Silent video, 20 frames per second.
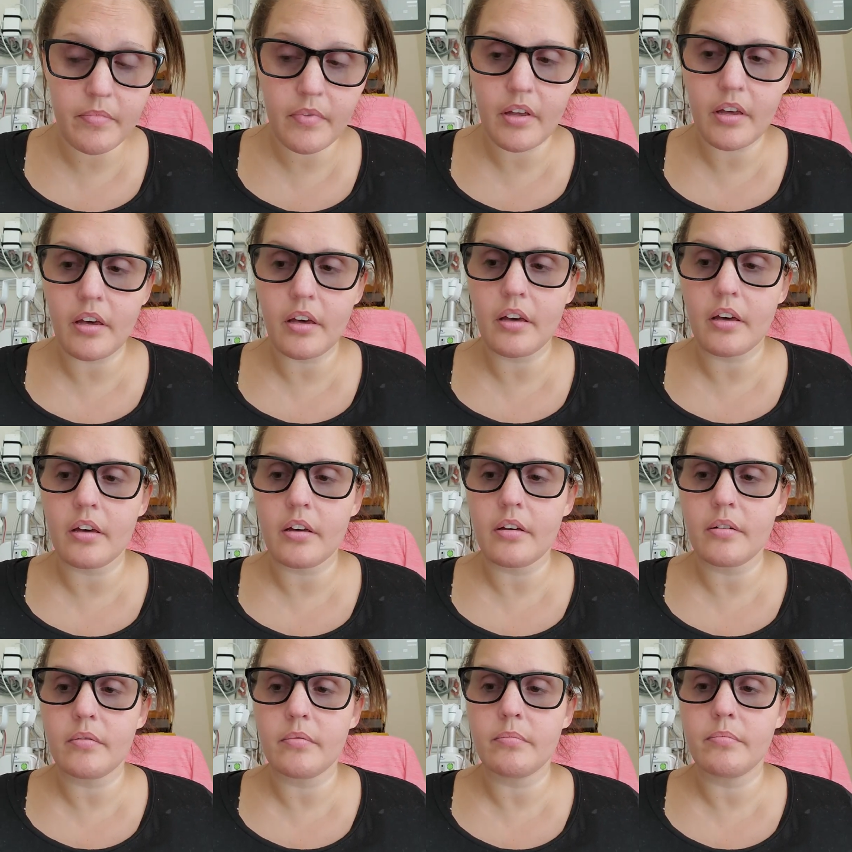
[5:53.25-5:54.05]

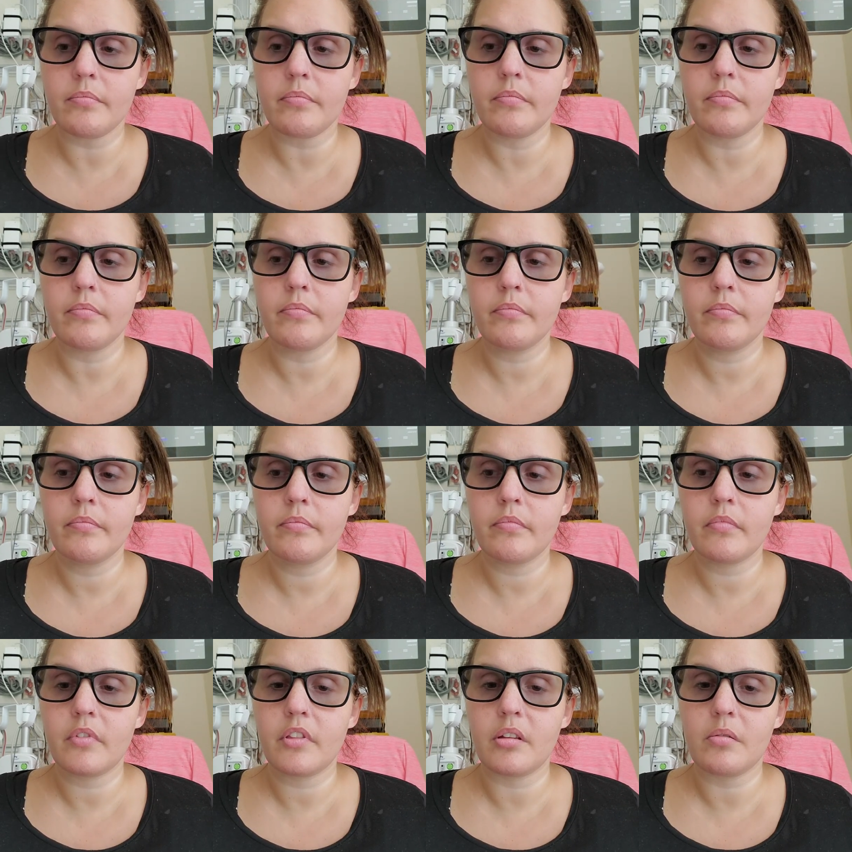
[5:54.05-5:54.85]

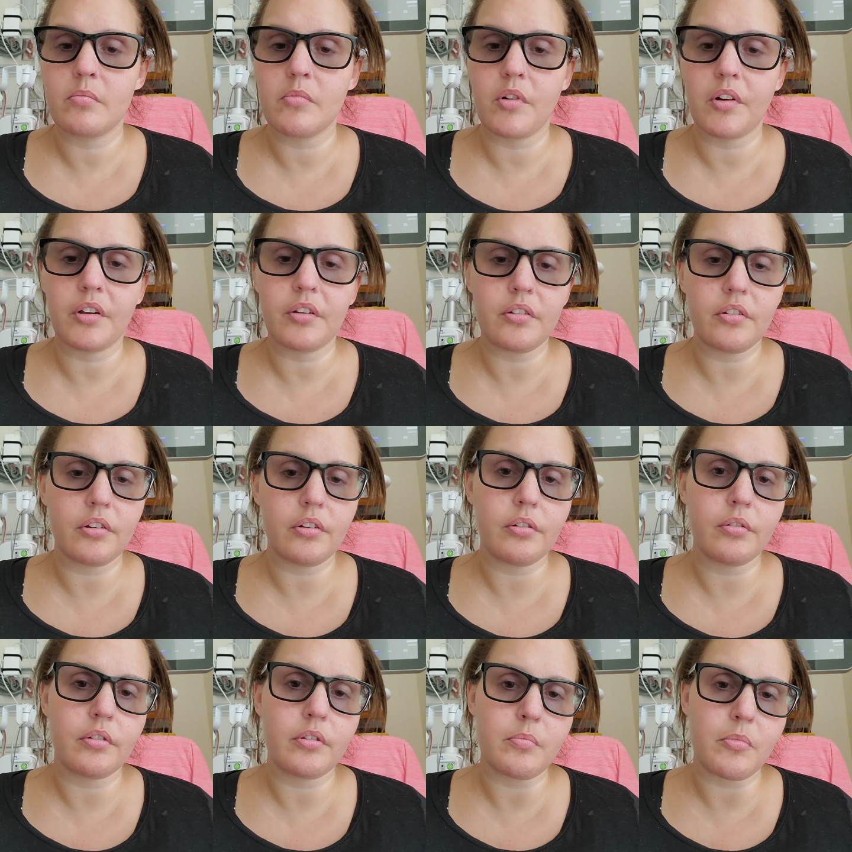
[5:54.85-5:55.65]
The more you
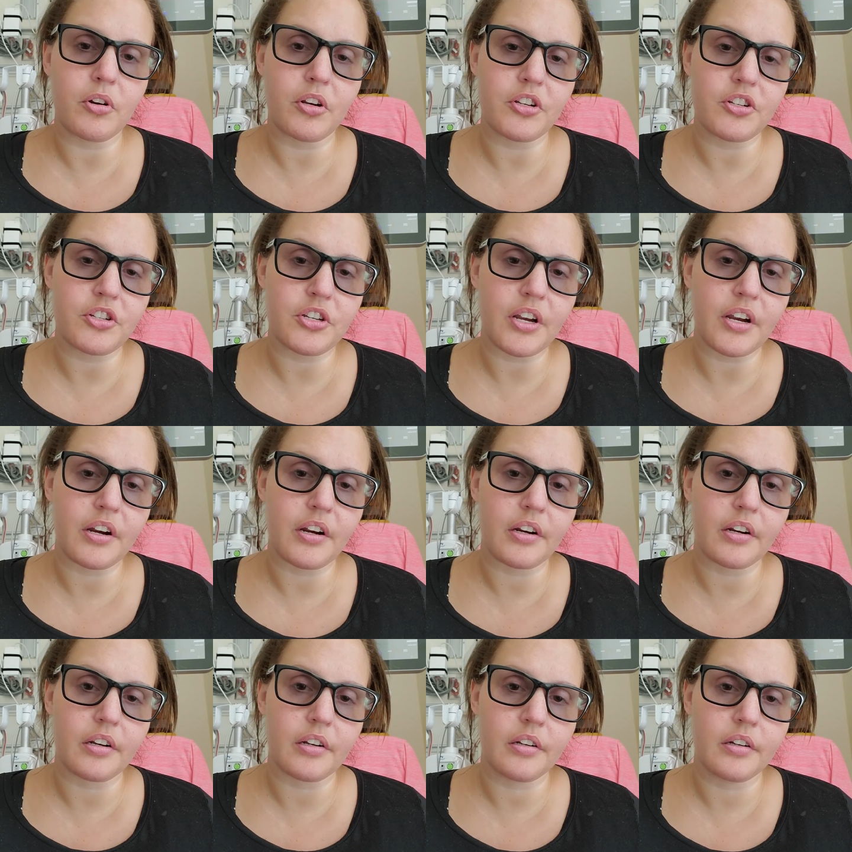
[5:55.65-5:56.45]
do, the more you
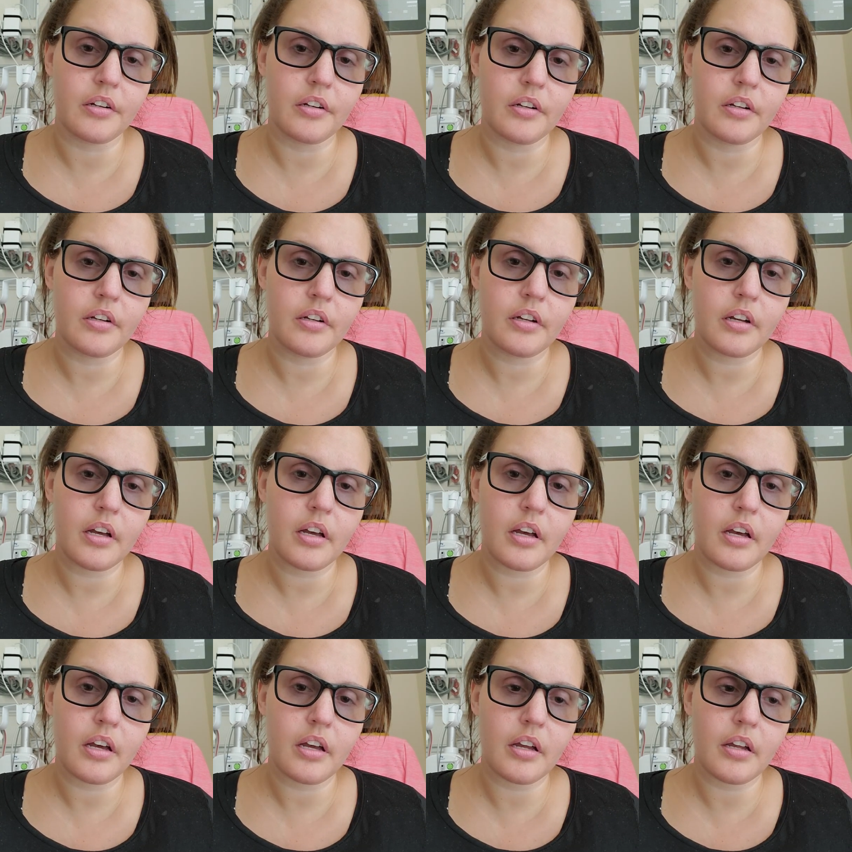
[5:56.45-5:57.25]
share,
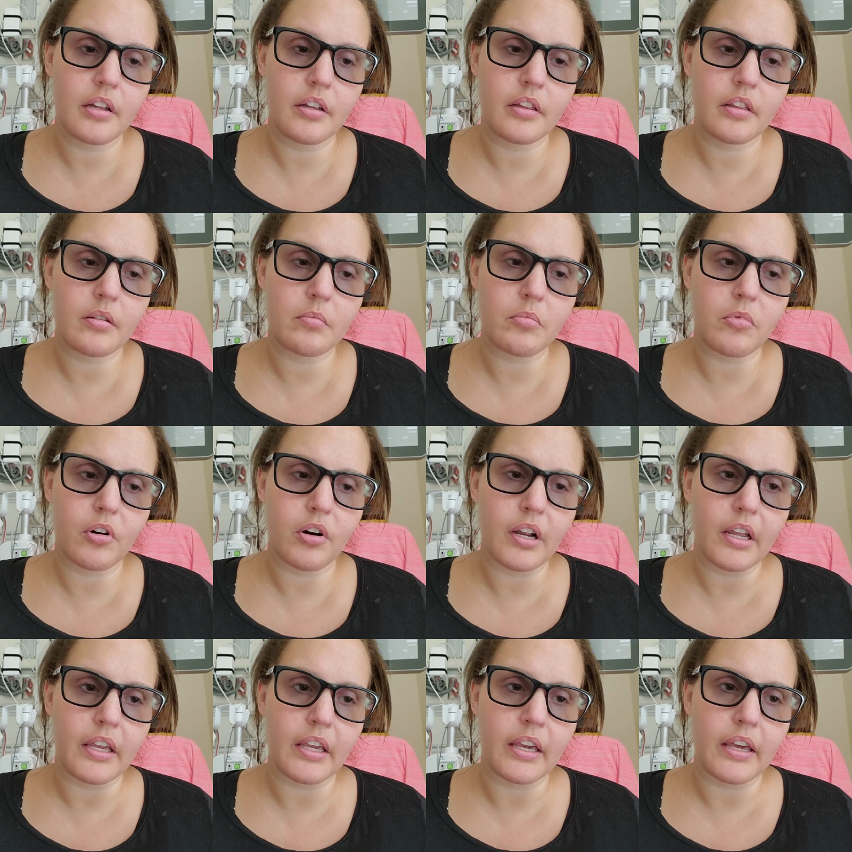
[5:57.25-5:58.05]
the more
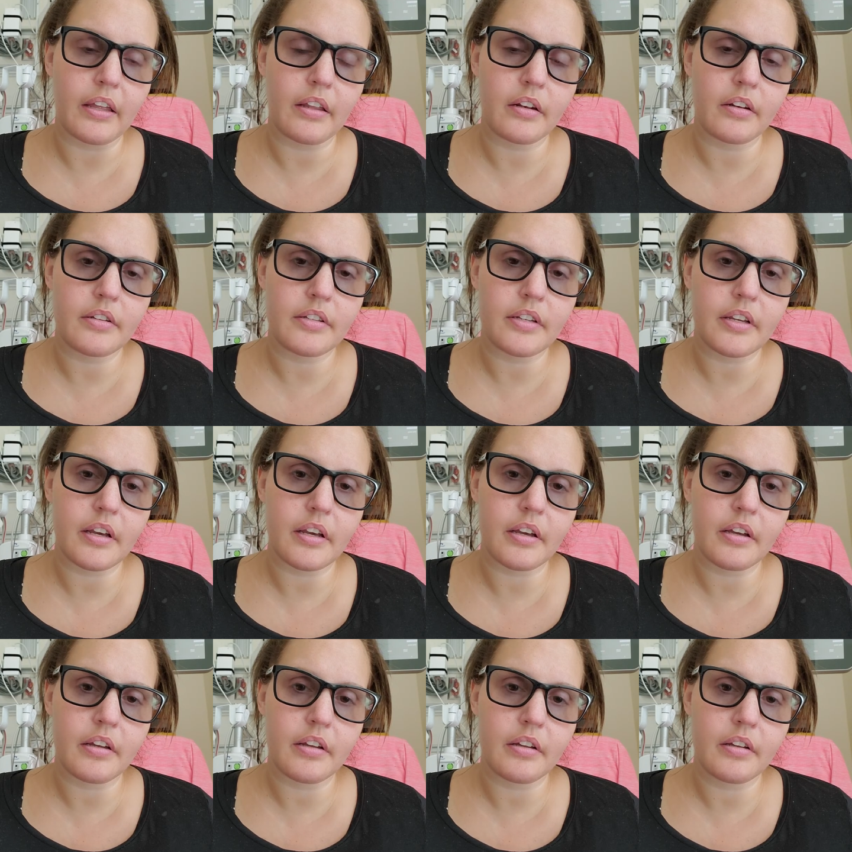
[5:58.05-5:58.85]
I can get
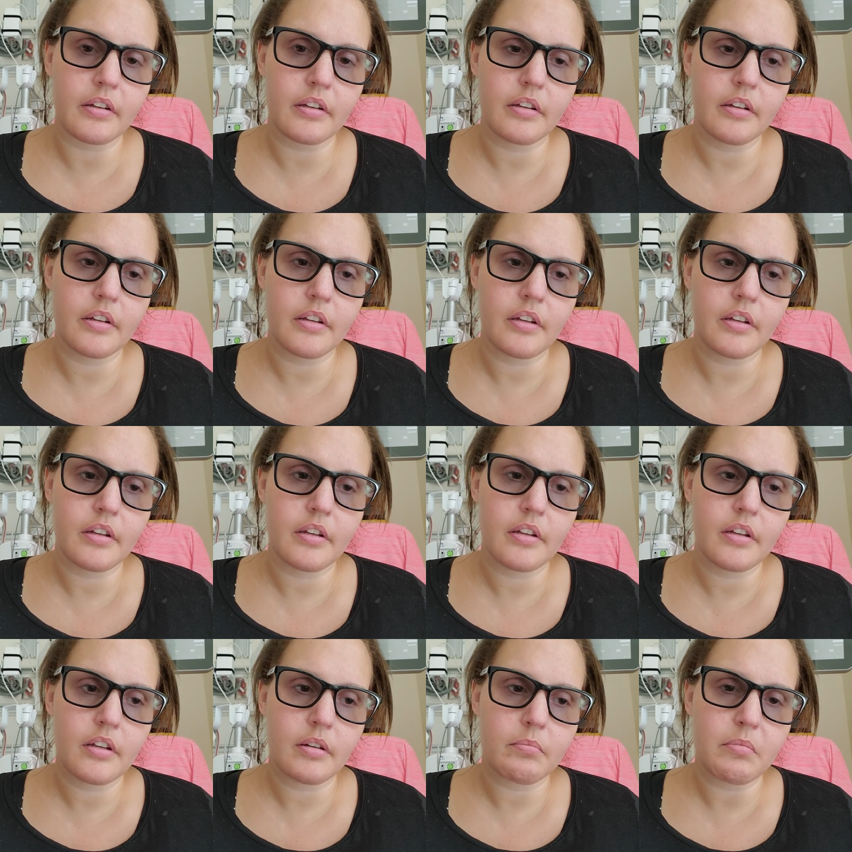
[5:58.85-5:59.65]

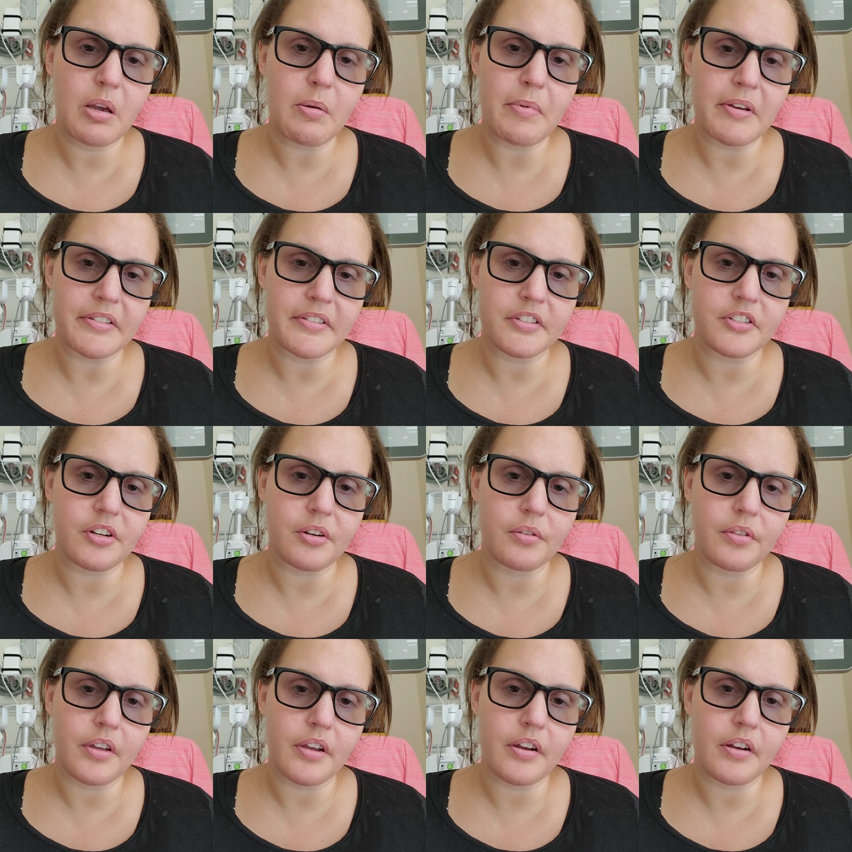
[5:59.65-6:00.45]
my message
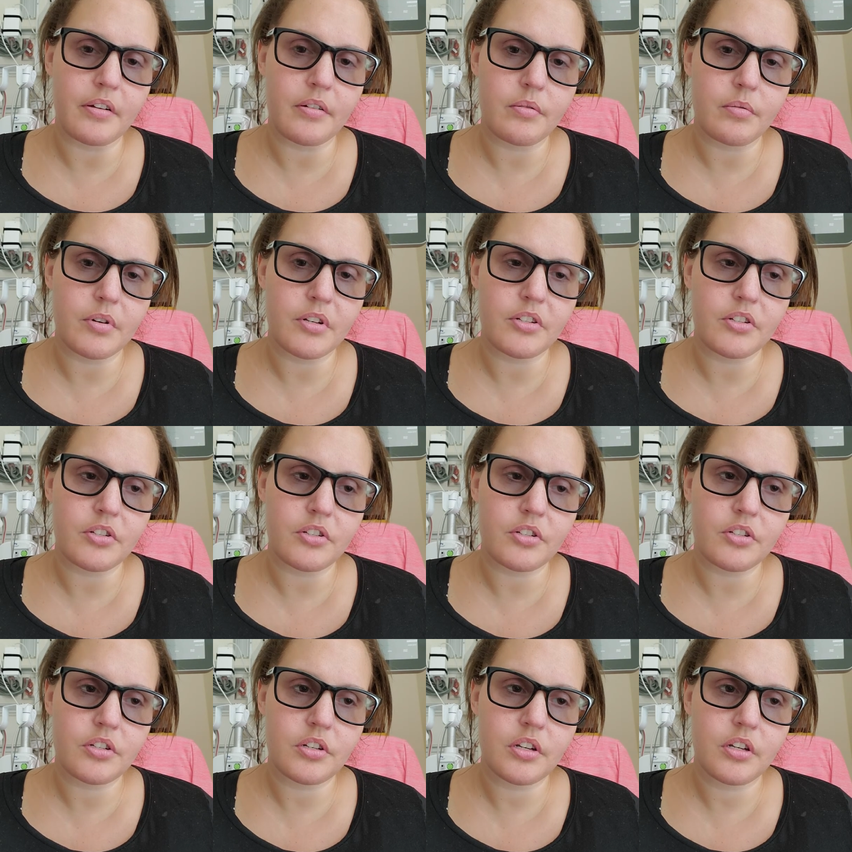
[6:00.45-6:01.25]
out there,
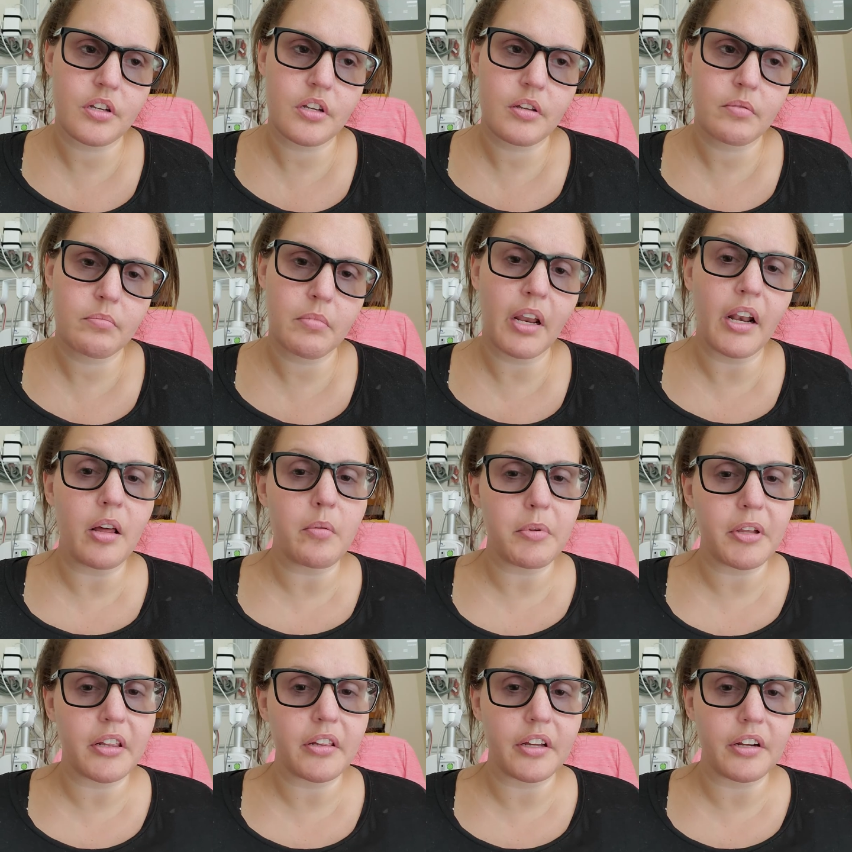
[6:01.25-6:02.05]
which may not
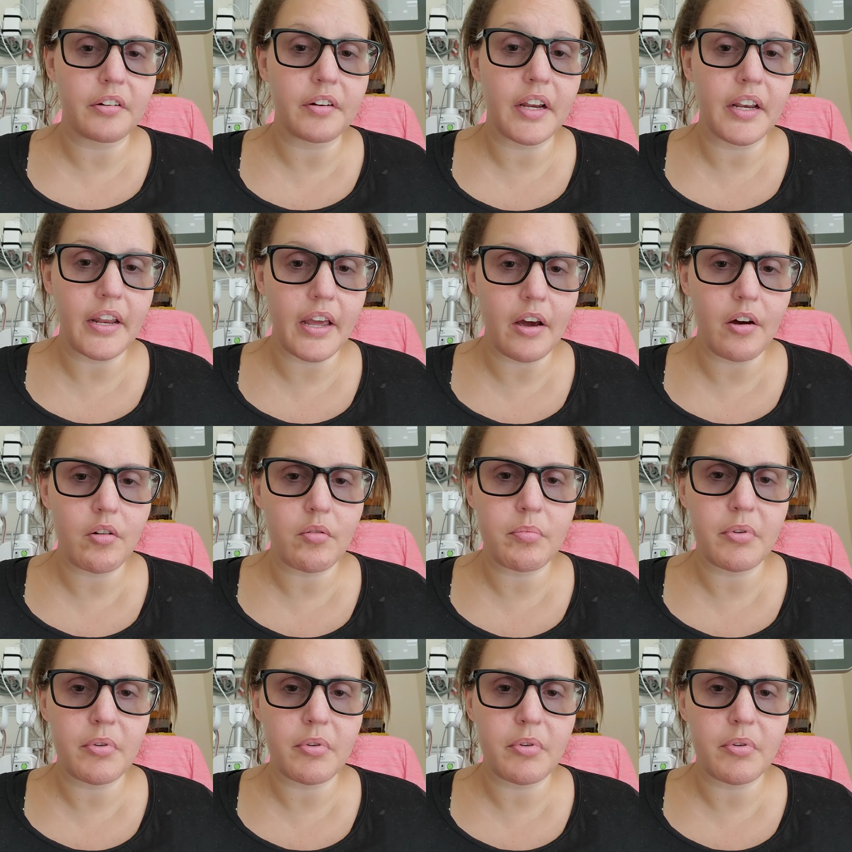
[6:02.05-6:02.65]
be clear right now,